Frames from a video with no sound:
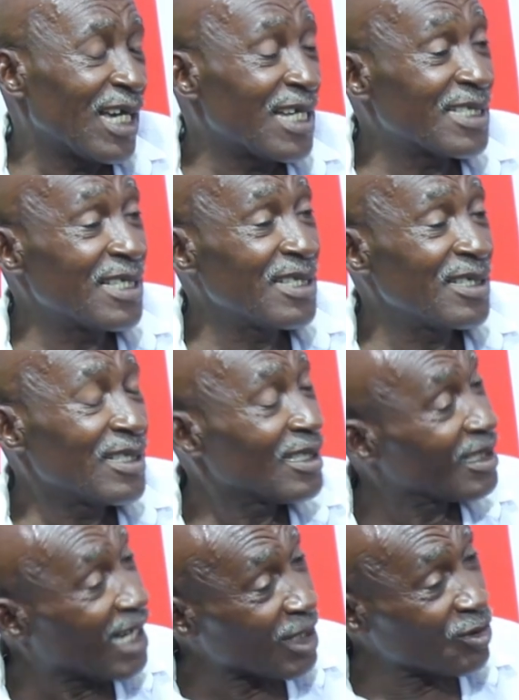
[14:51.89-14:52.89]
Enti
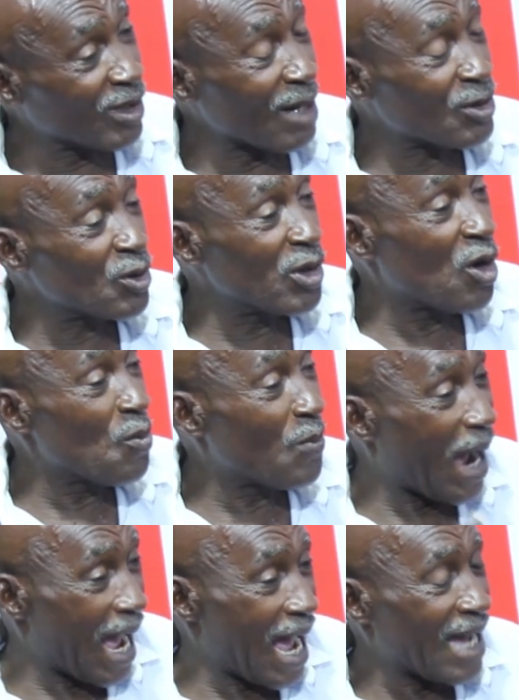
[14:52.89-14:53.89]
azukra su di on
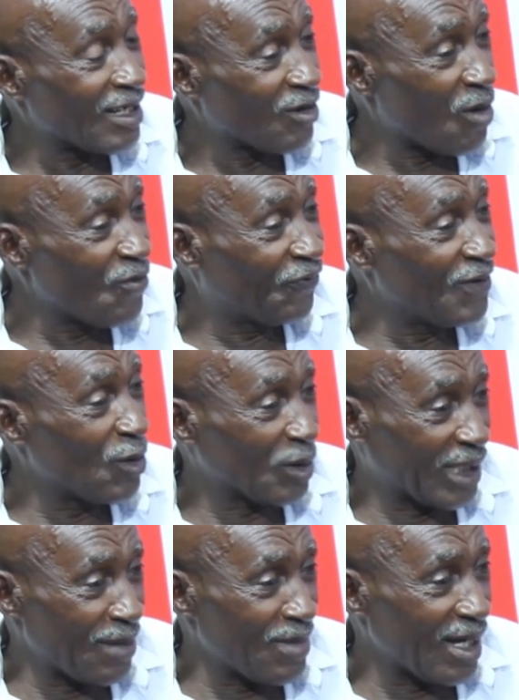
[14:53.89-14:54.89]
ba on fi
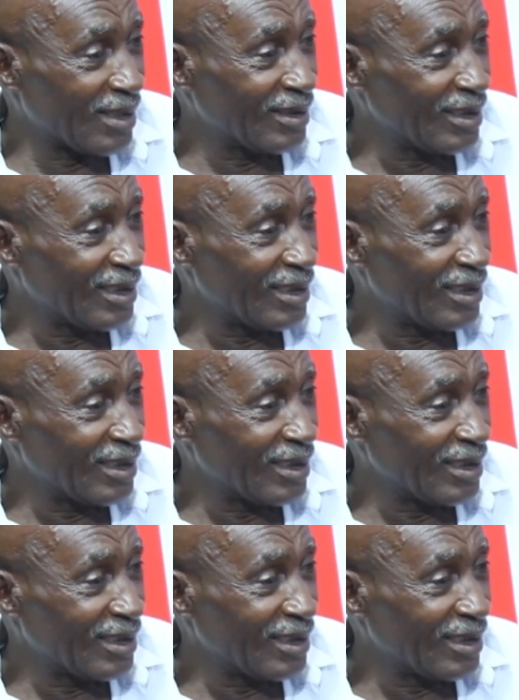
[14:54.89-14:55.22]
otema